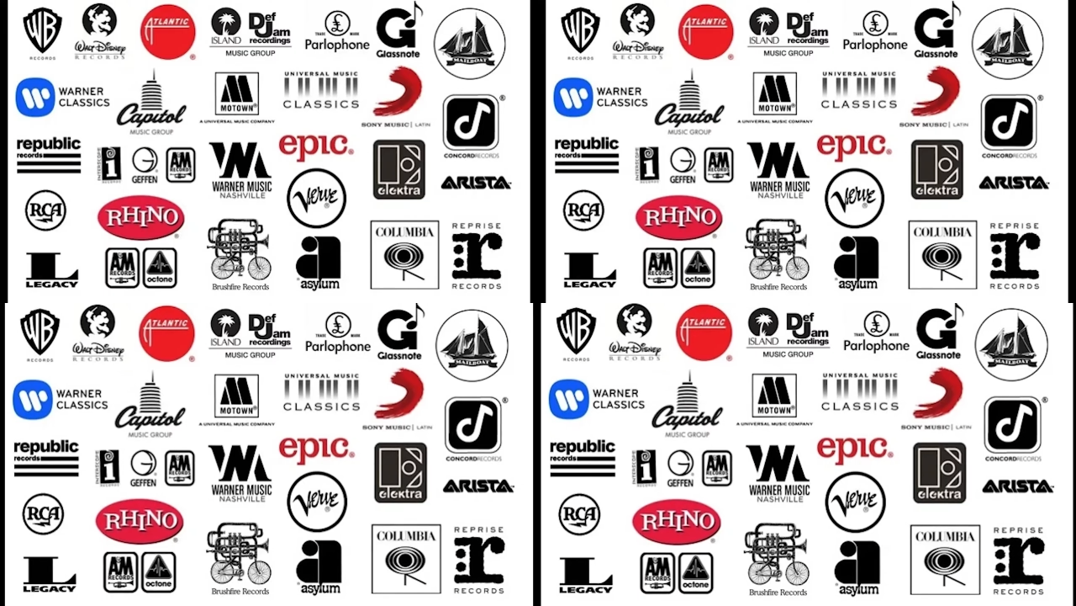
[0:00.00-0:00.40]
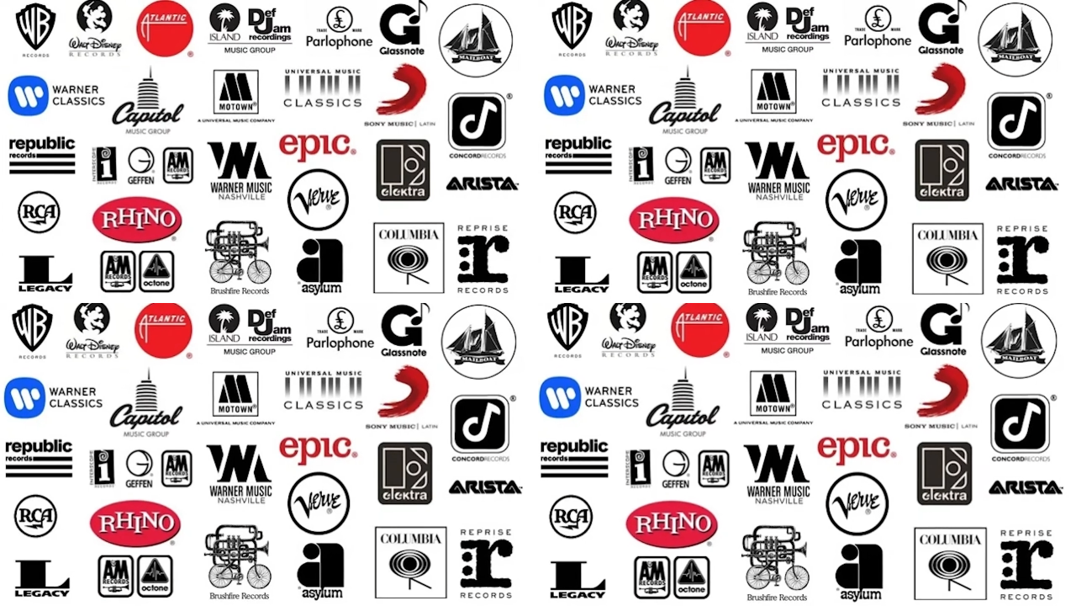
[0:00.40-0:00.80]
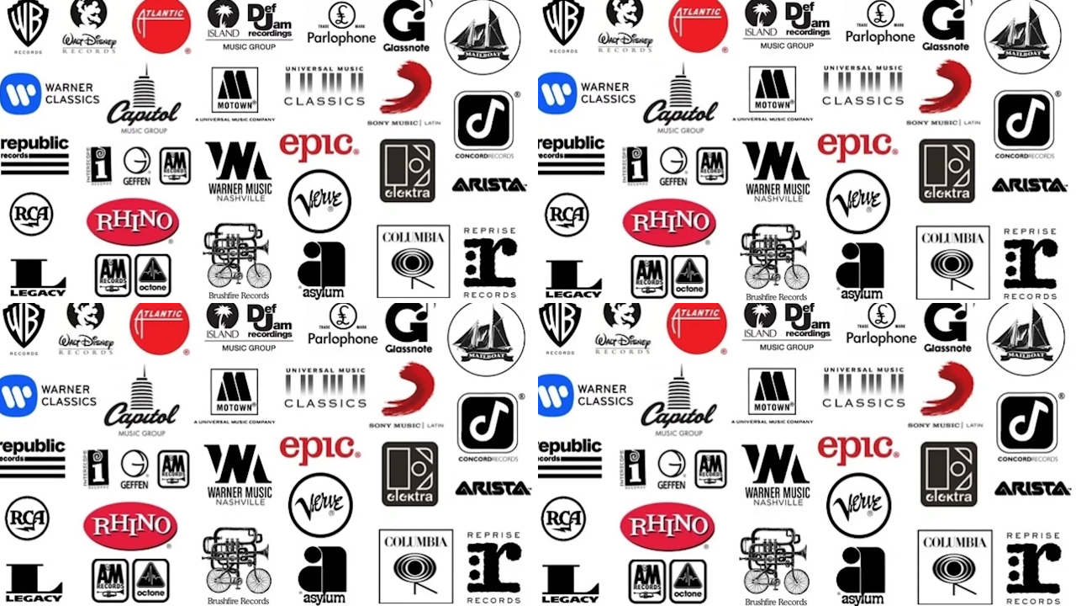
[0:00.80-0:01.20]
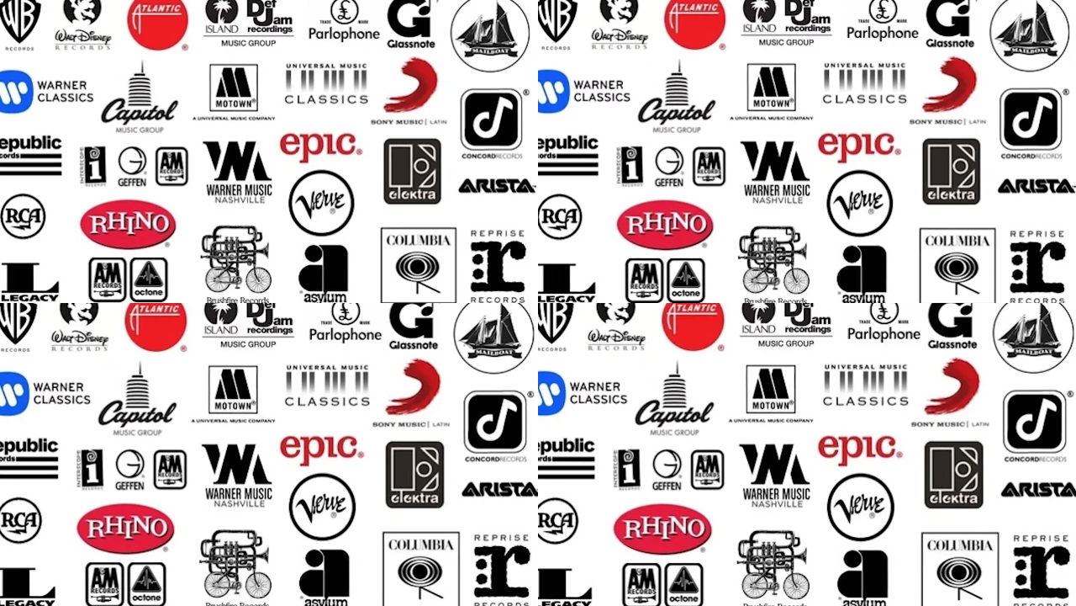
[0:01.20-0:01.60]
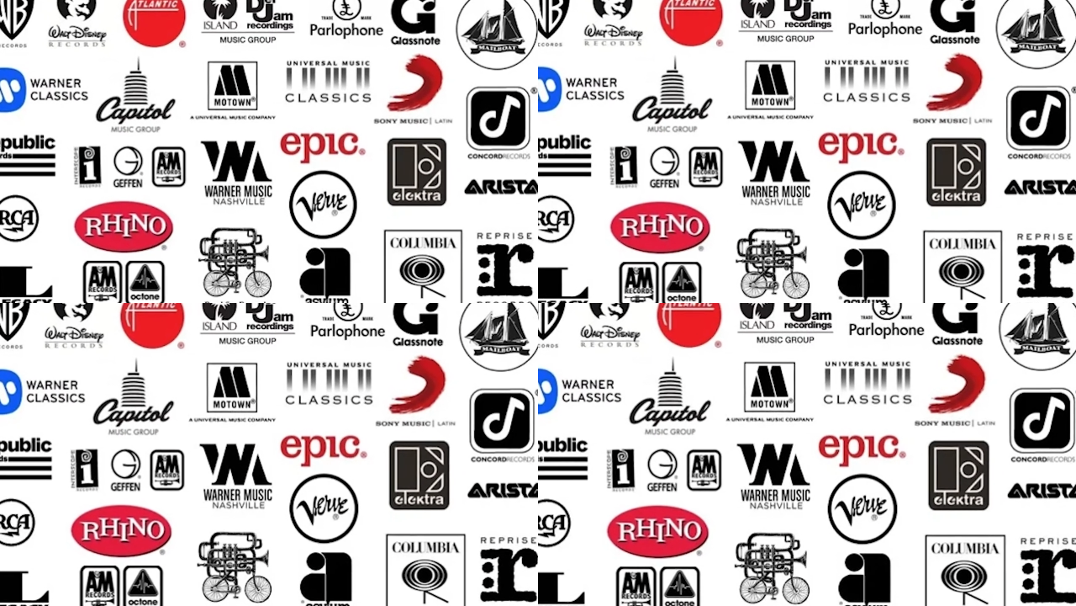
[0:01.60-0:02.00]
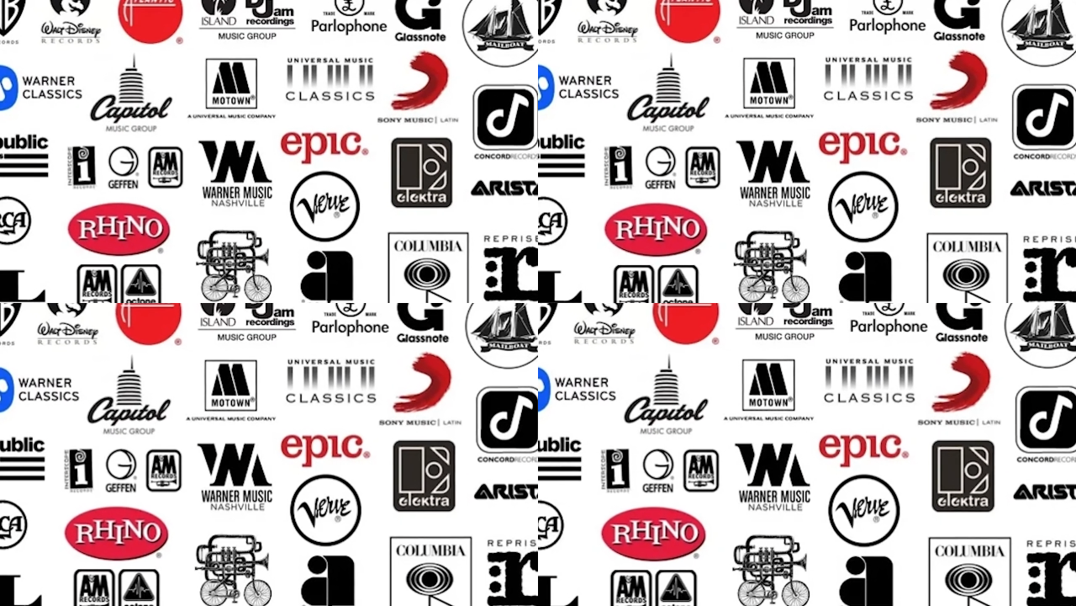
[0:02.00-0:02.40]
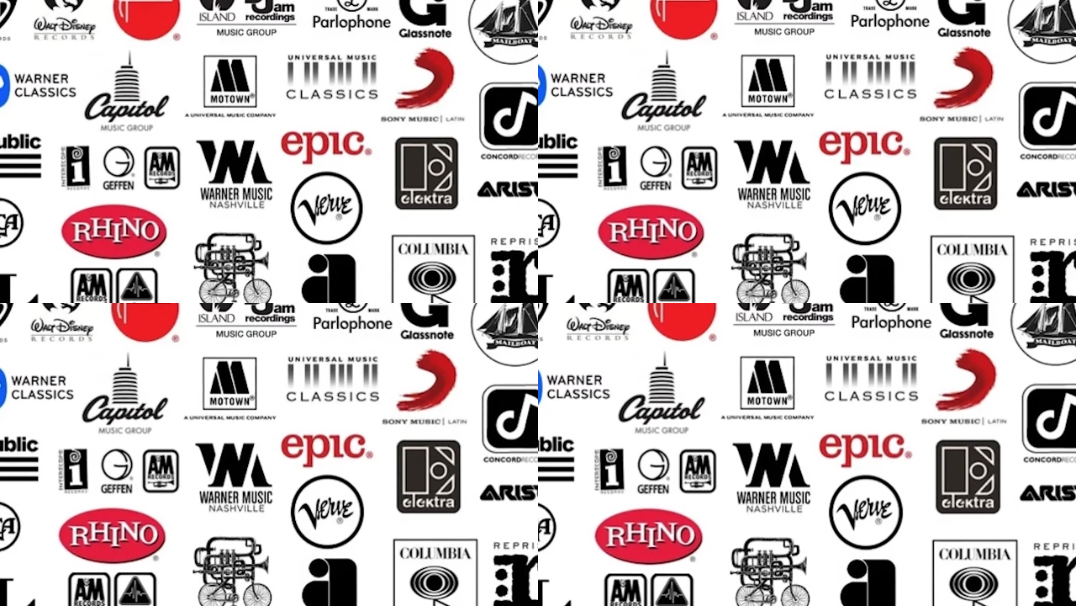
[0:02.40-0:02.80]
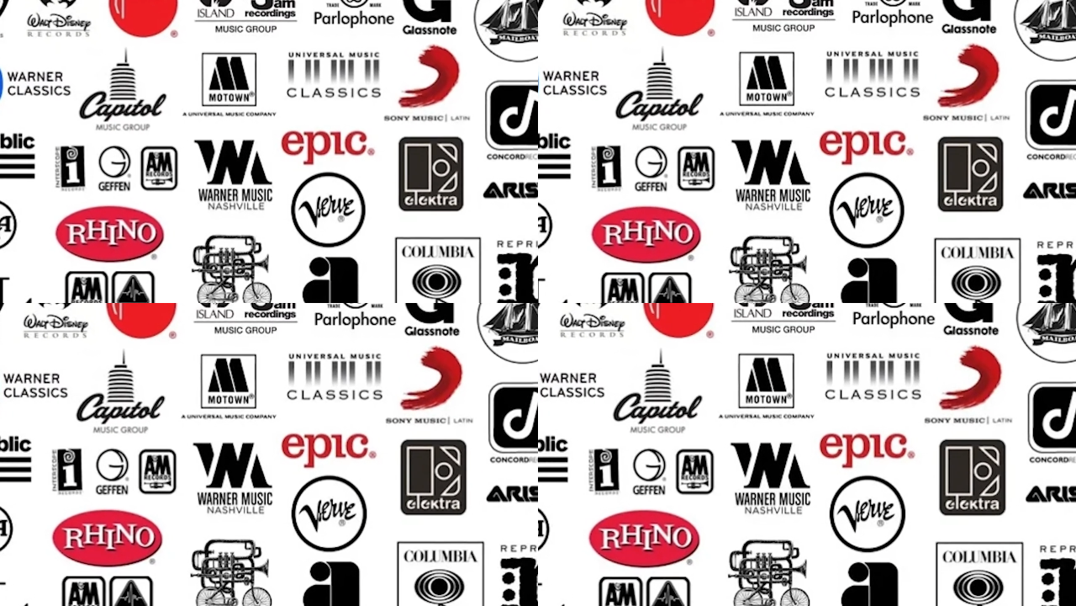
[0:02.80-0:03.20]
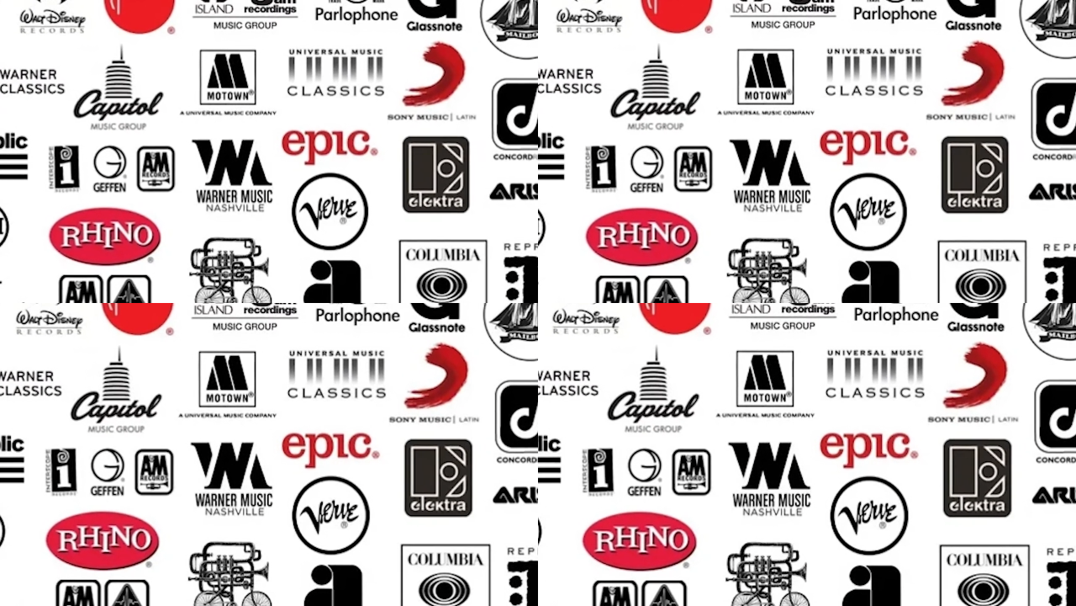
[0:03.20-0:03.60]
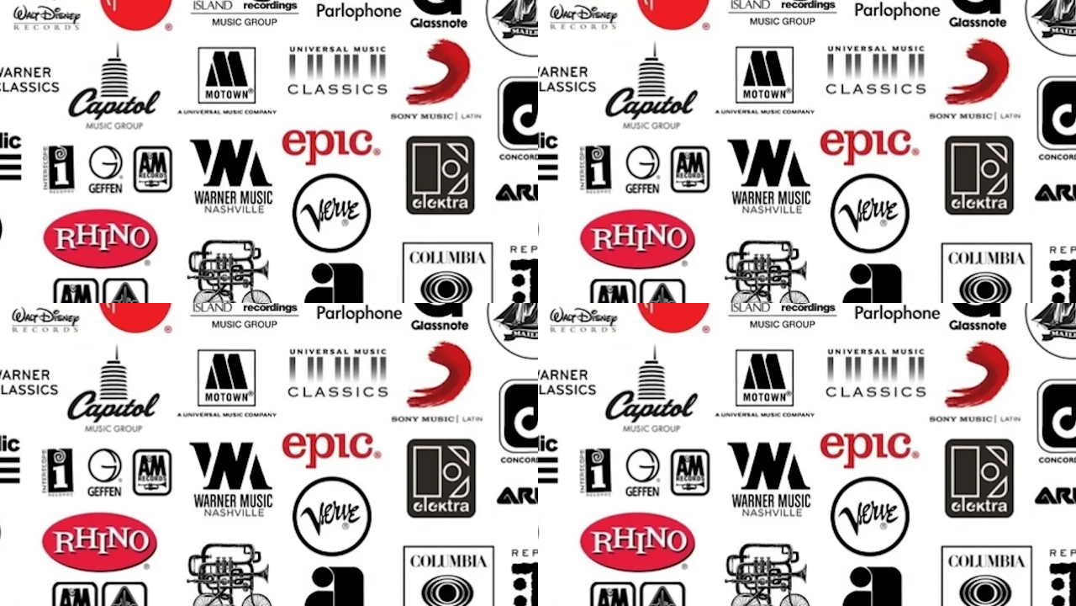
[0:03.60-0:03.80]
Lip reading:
(no speaker visible)